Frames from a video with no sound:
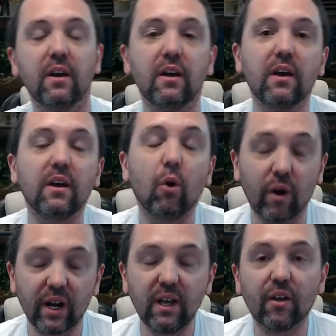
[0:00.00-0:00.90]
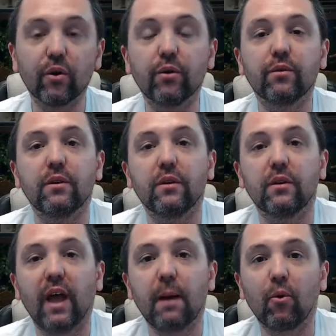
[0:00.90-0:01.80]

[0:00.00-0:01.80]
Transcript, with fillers: or any other Amerex